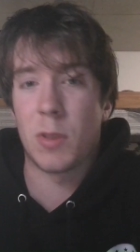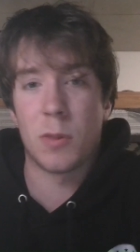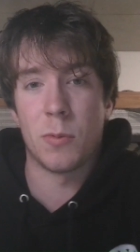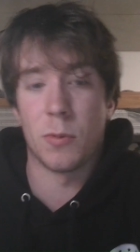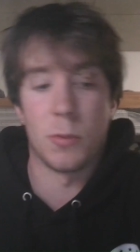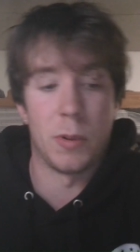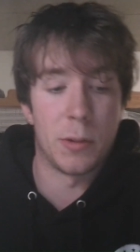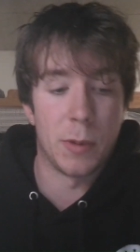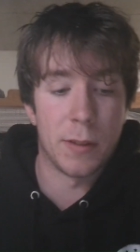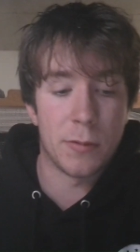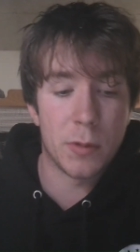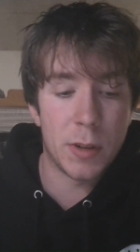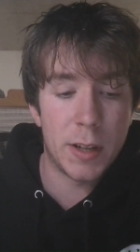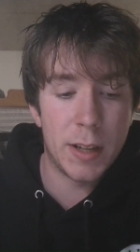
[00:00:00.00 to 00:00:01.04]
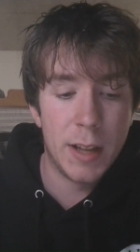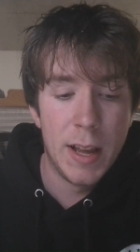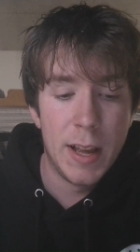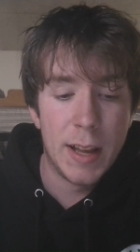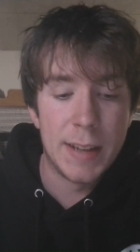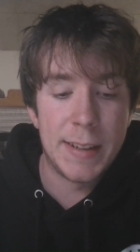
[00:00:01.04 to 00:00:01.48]
was really sweat free.
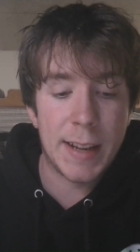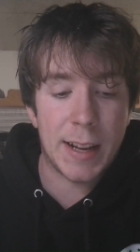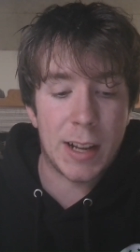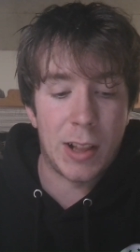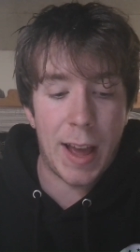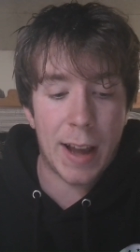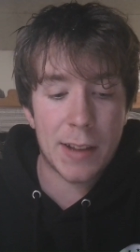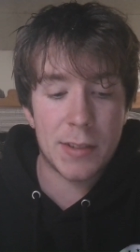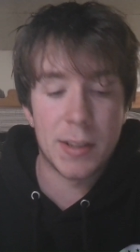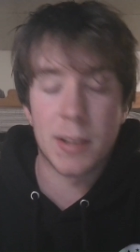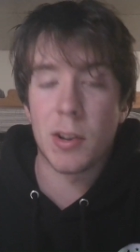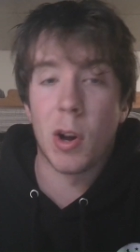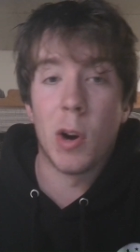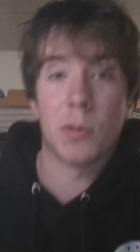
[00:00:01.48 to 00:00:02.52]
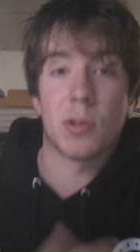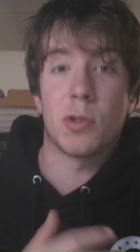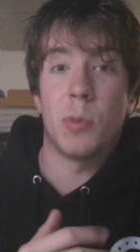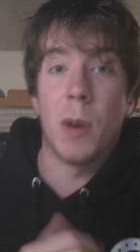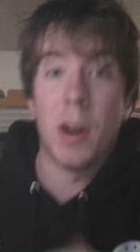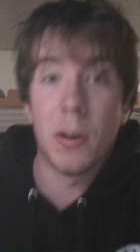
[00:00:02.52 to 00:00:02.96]
Nick Claxton over
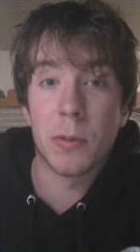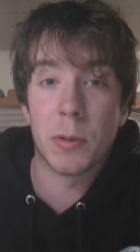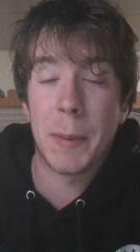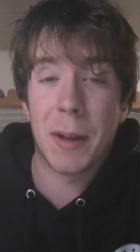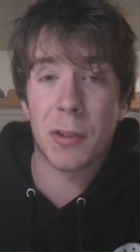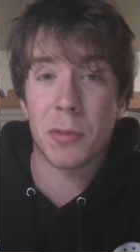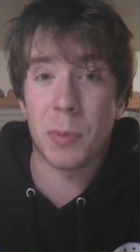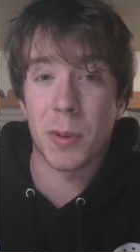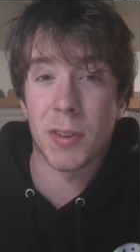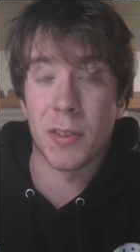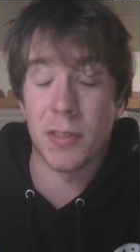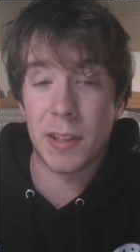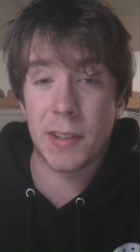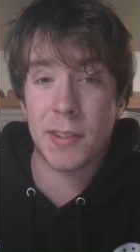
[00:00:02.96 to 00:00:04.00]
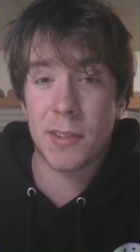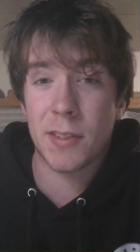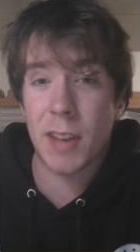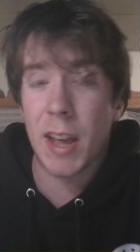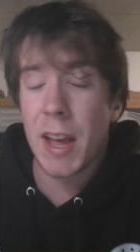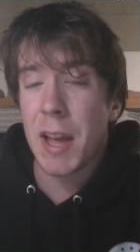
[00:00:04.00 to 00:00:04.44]
12 rebounds plus
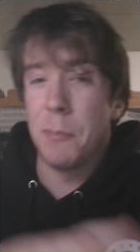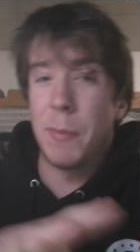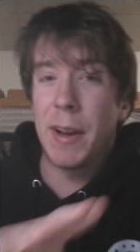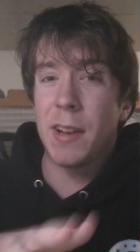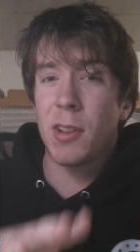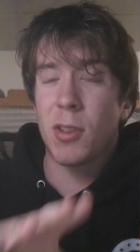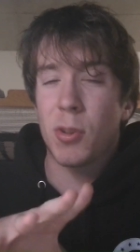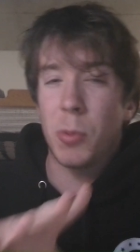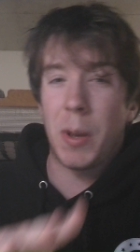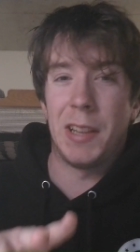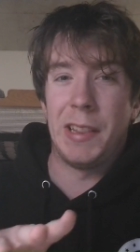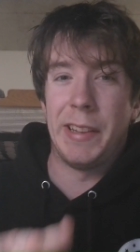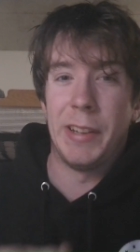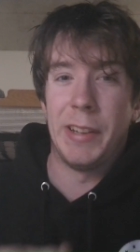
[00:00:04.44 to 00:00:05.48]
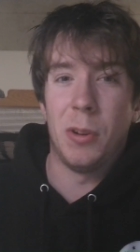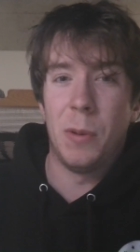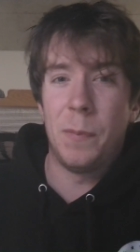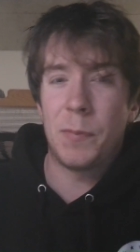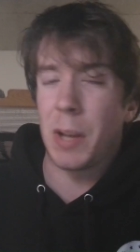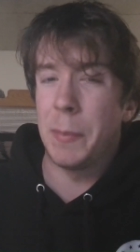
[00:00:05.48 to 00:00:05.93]
assists made us sweat a
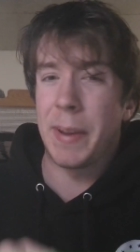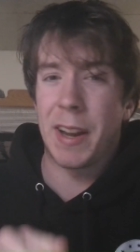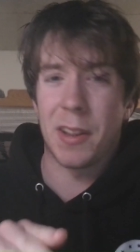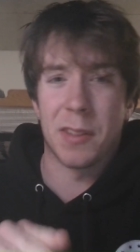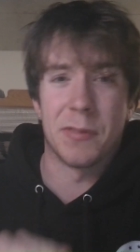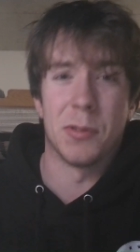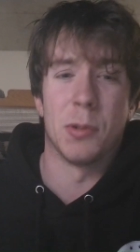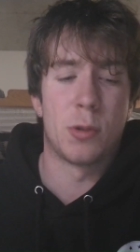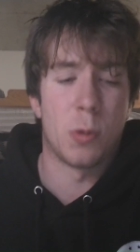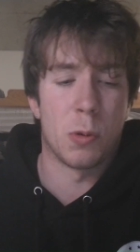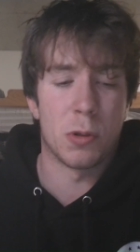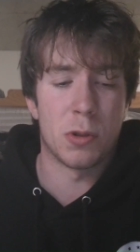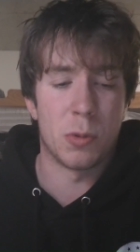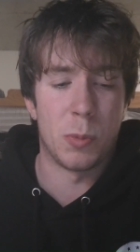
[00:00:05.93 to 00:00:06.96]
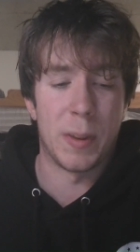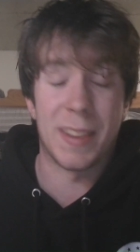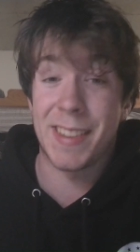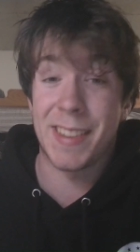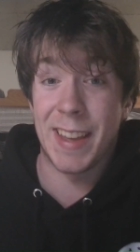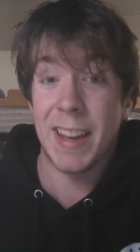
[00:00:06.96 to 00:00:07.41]
little coming out of the first quarter with
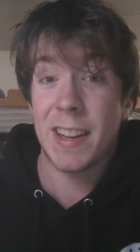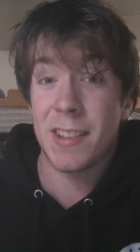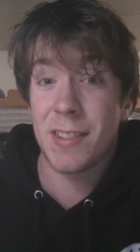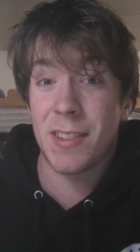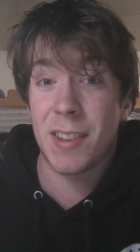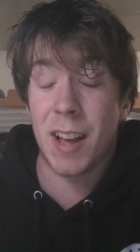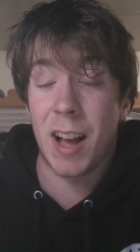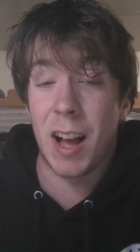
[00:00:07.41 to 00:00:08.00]
six.